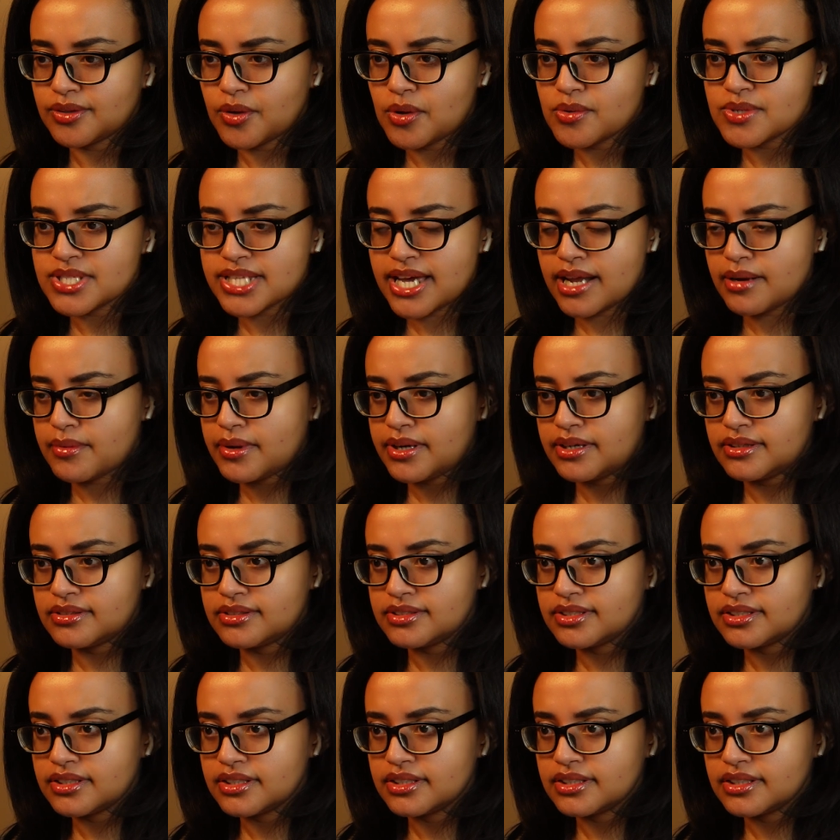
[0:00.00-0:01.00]
What was that about?
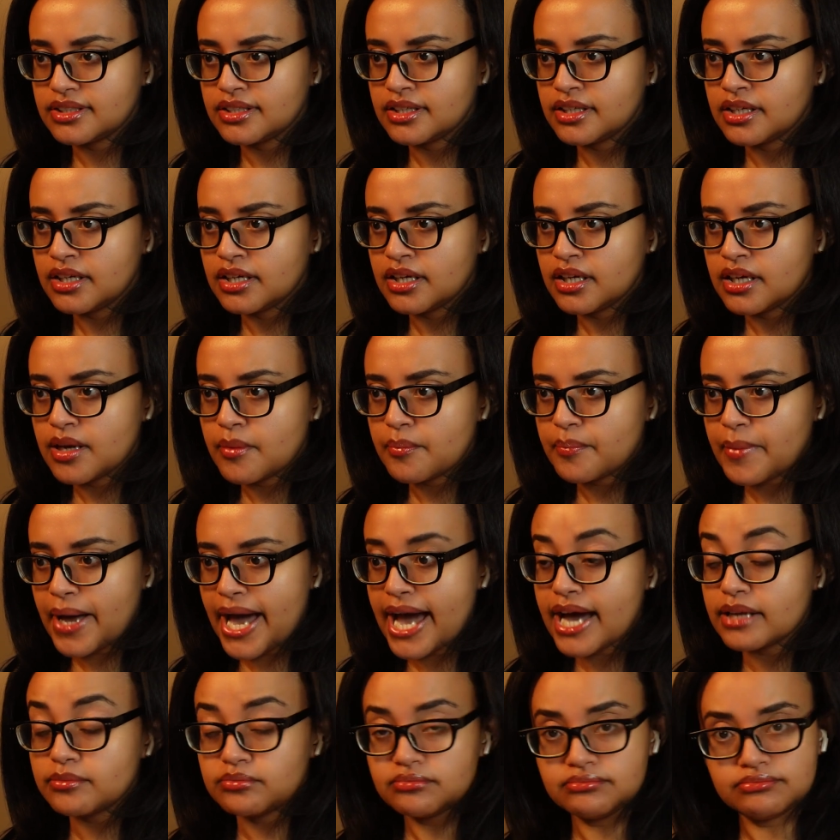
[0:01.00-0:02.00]

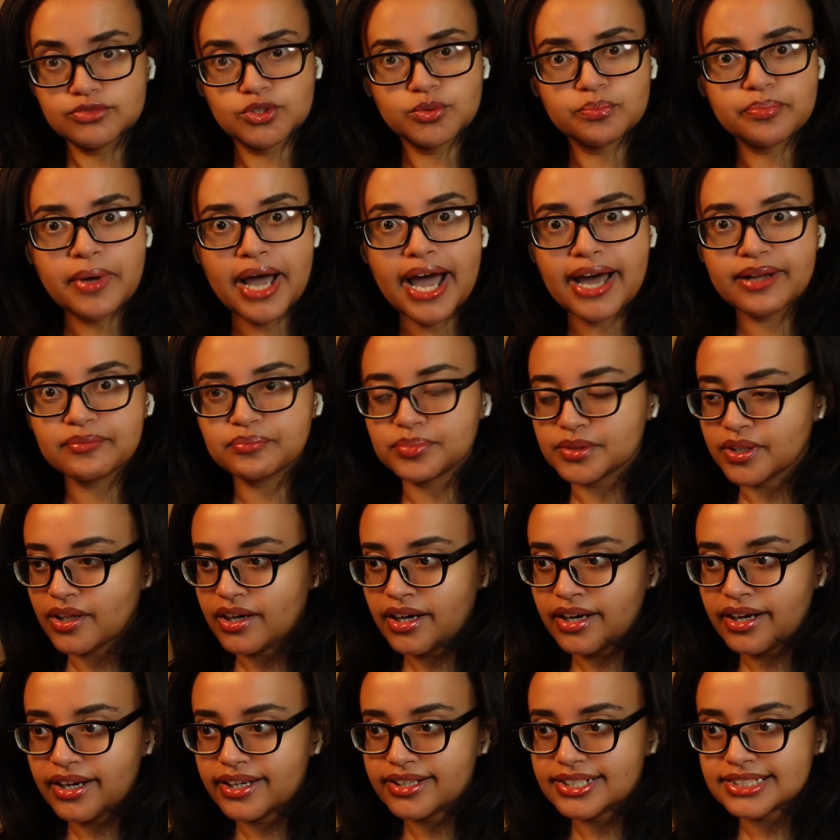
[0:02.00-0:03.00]
Bad
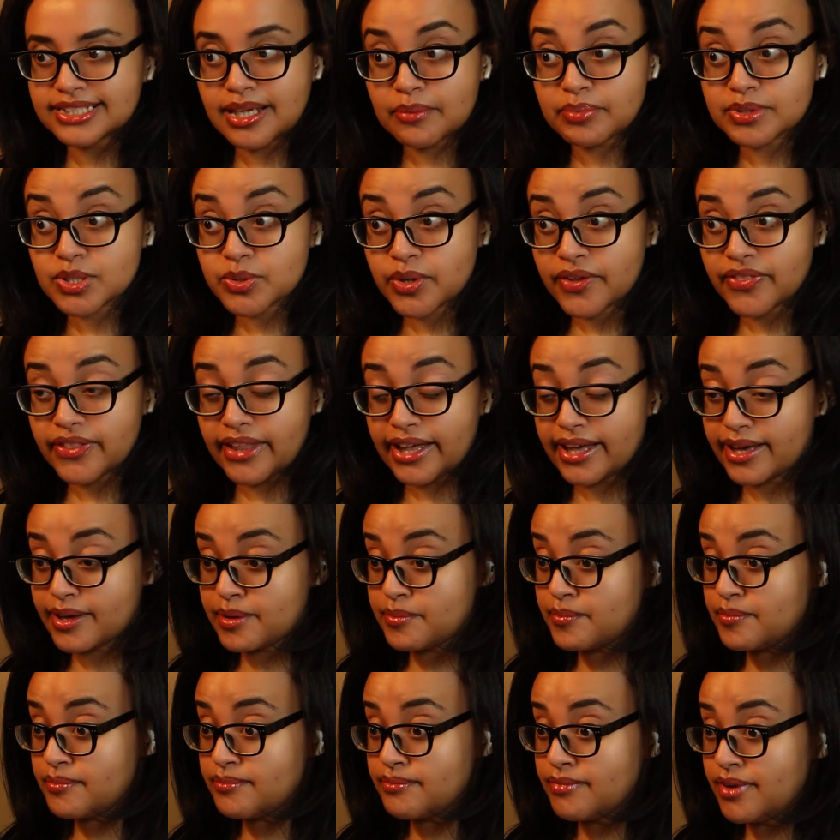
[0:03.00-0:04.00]
blood. Is that between
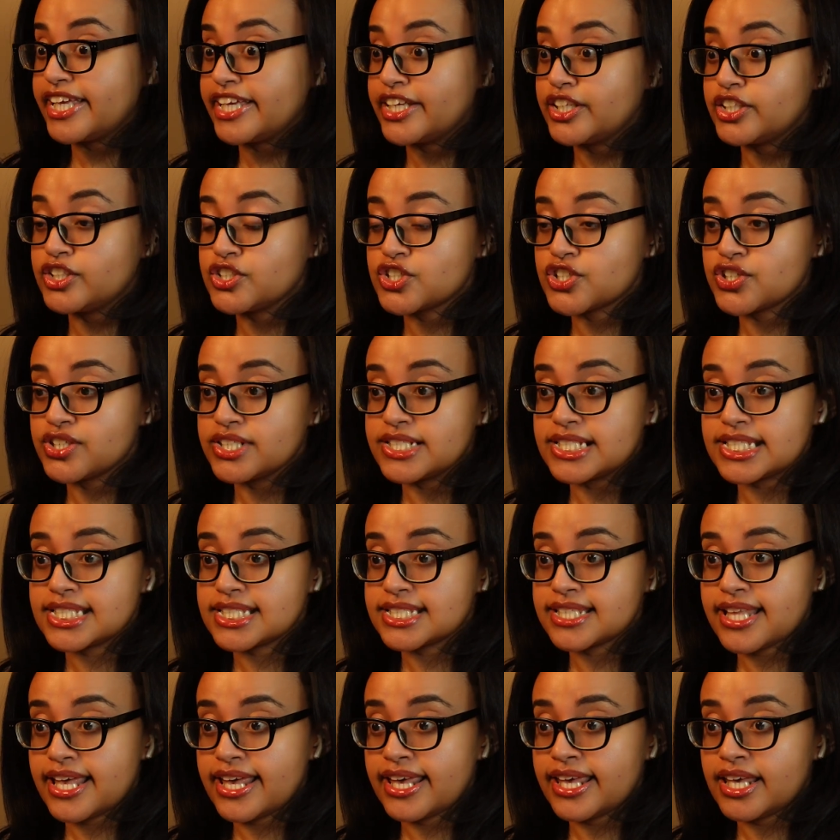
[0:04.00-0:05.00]
them?
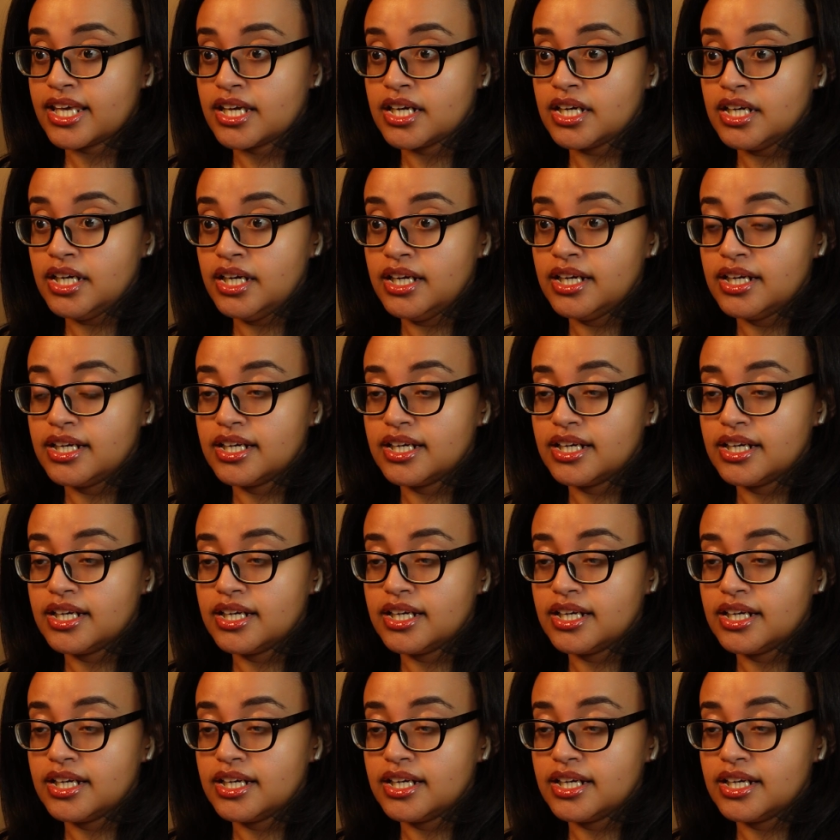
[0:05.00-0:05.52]
Interesting.